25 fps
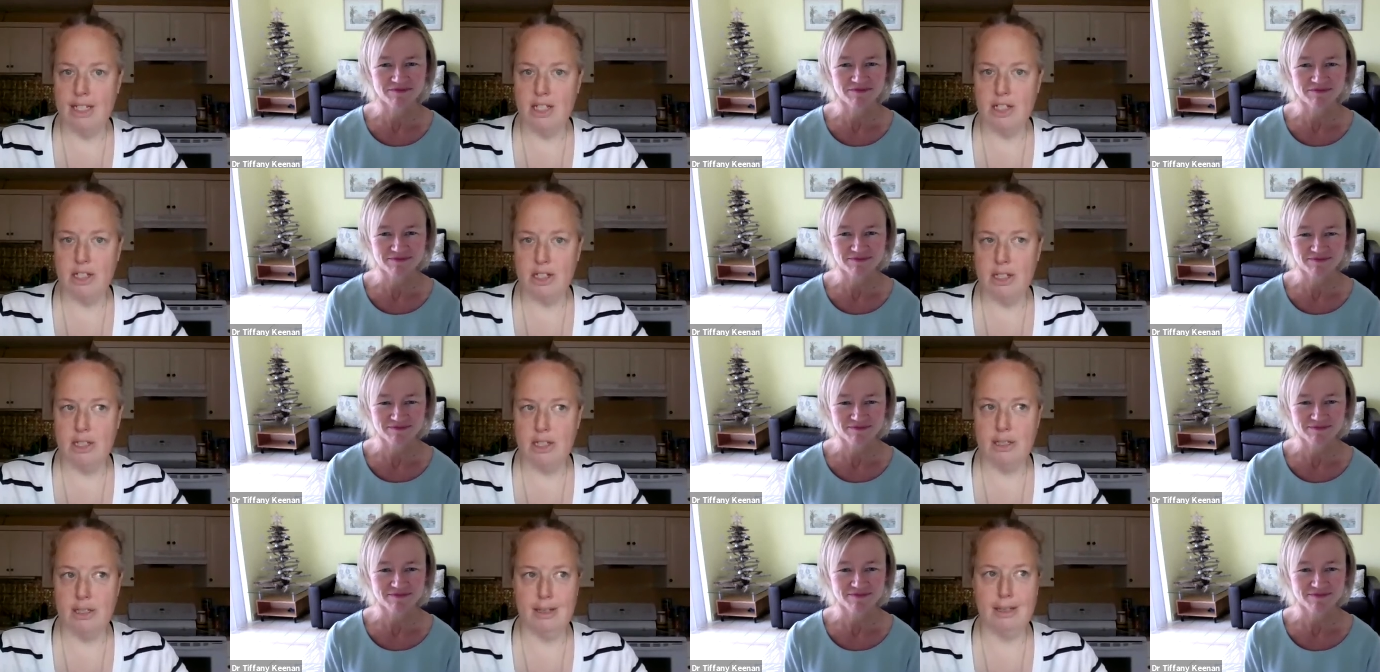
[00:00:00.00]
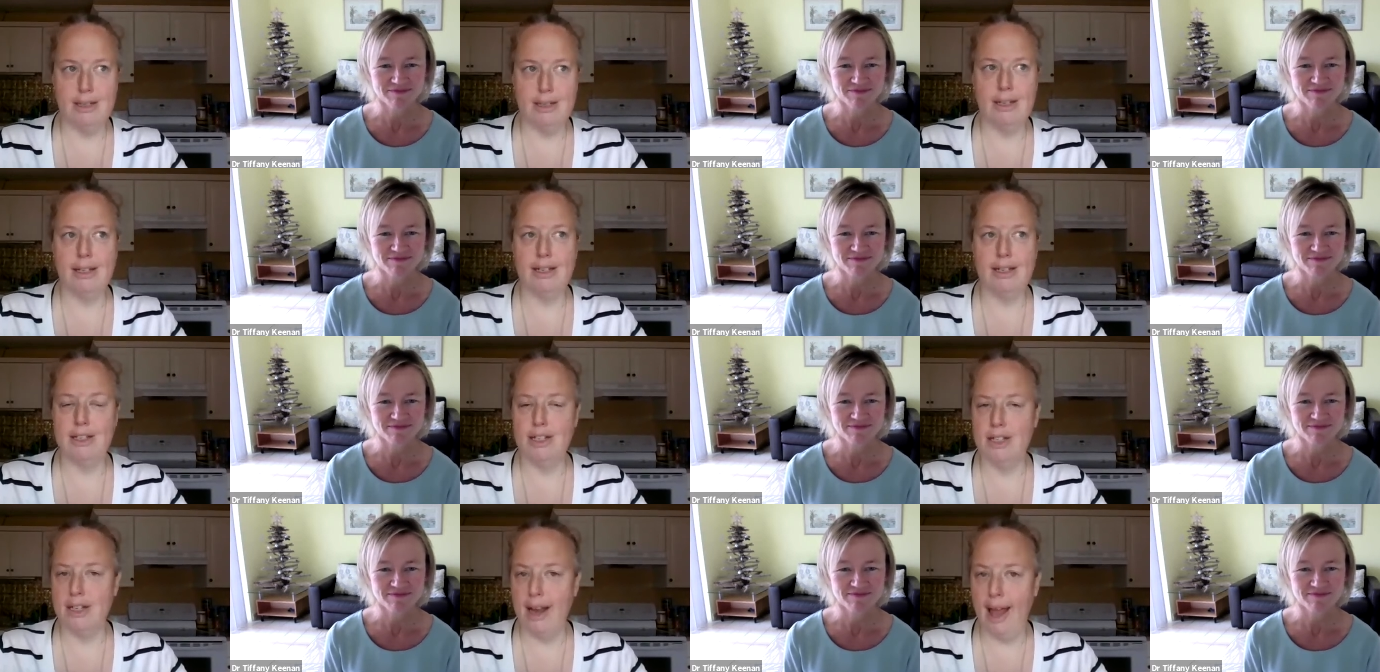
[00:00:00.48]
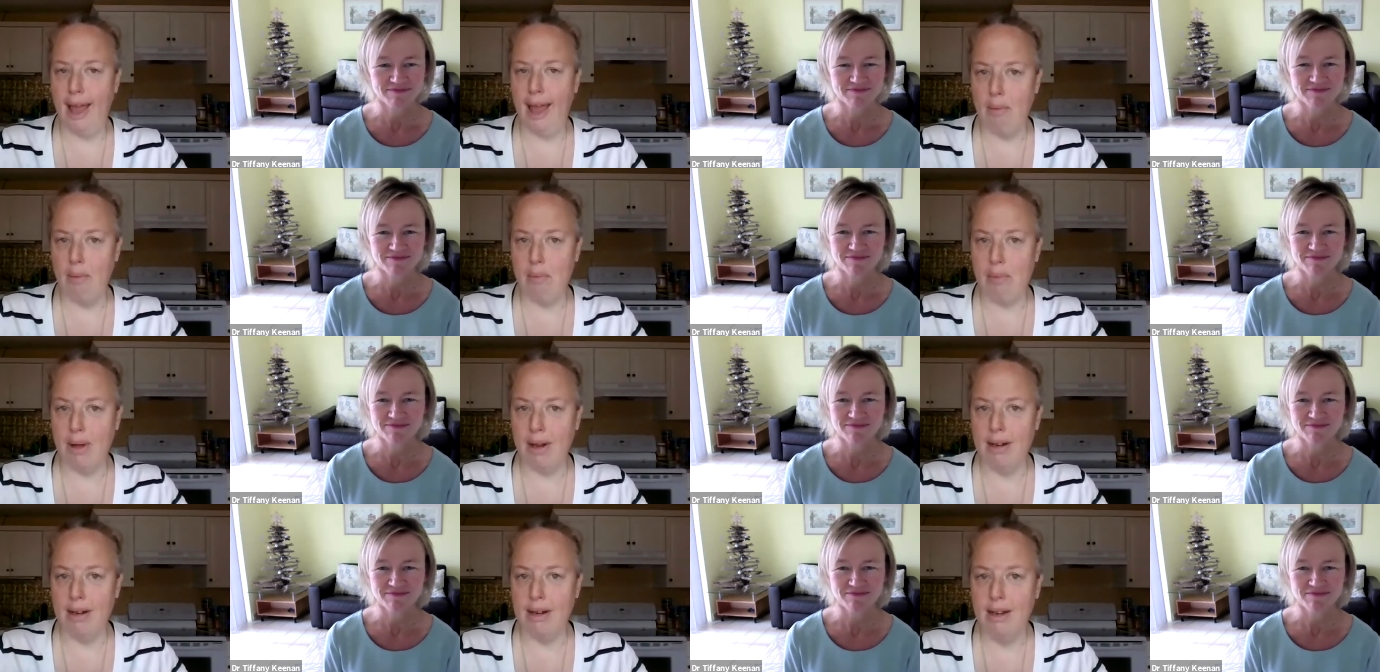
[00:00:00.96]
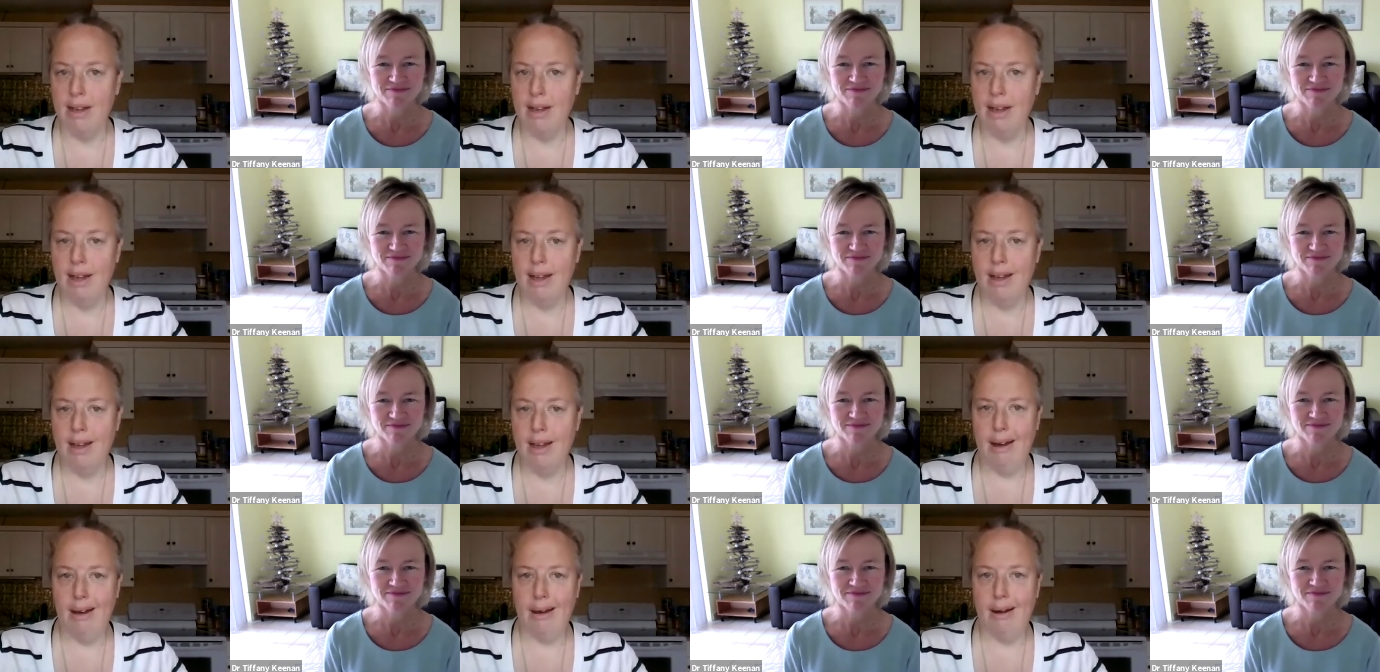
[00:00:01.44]
Speaker 1: It just it didn't happen.
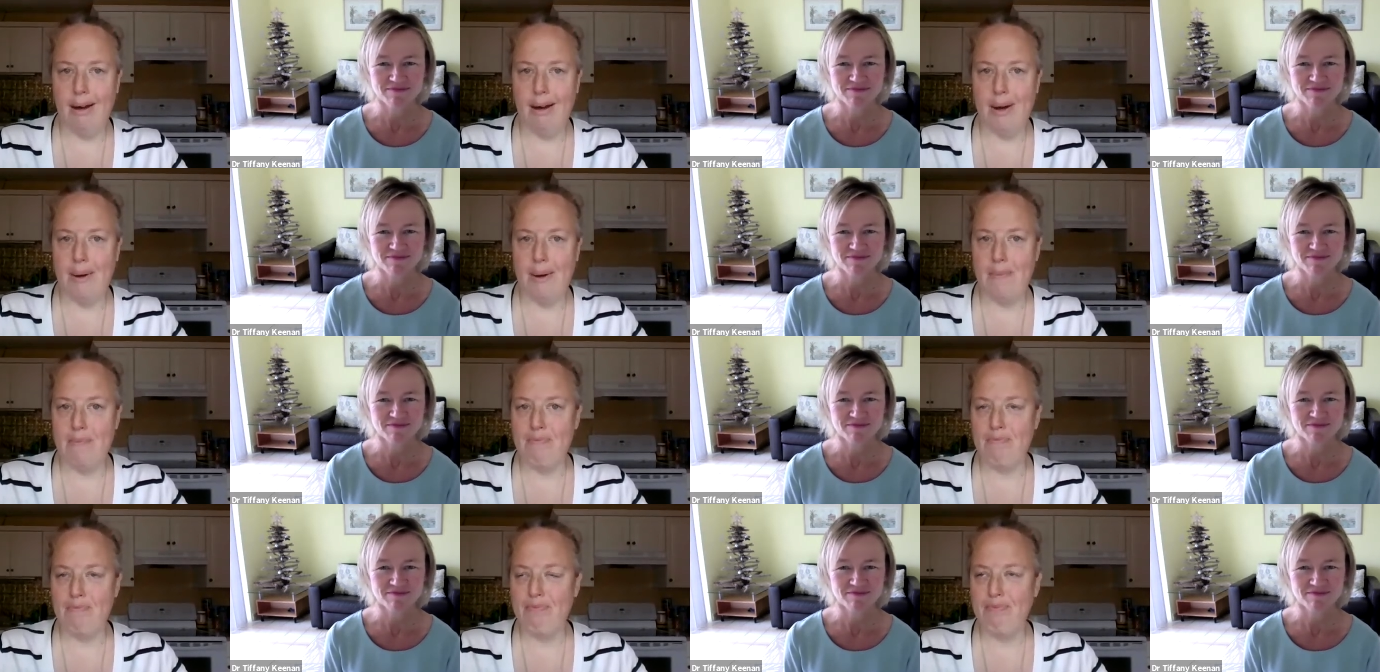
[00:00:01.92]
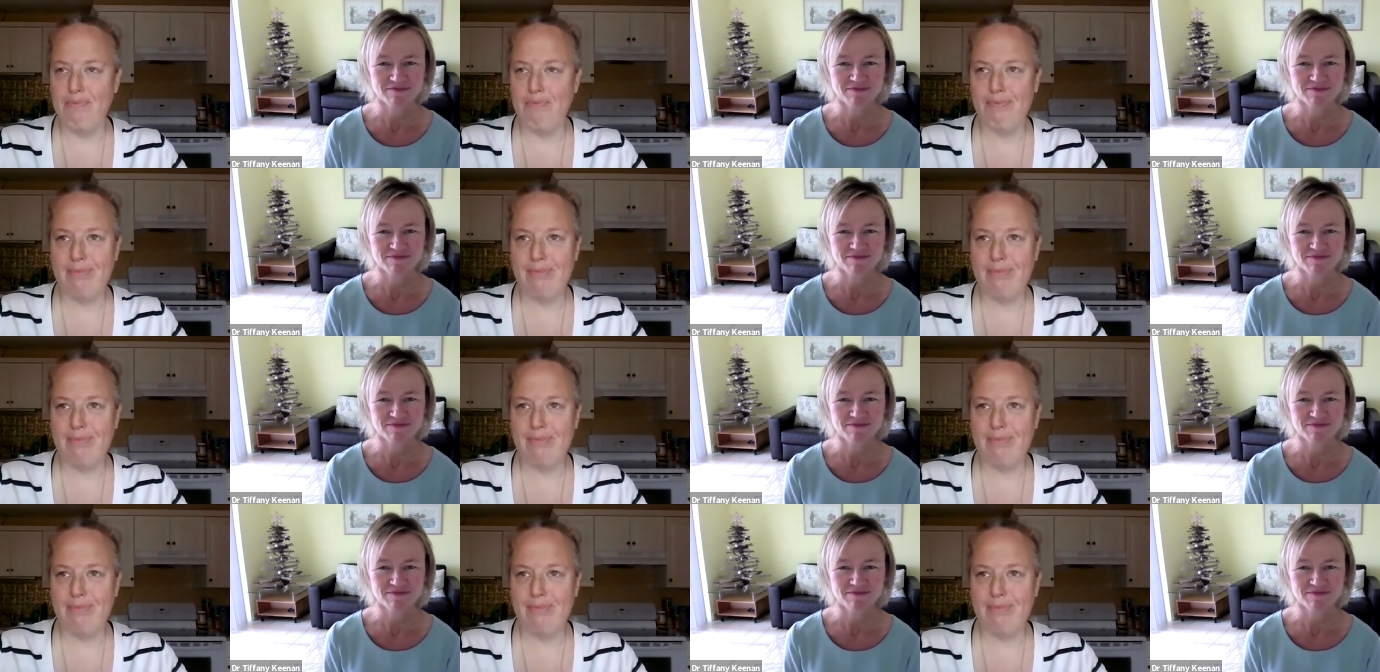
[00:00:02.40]
Um,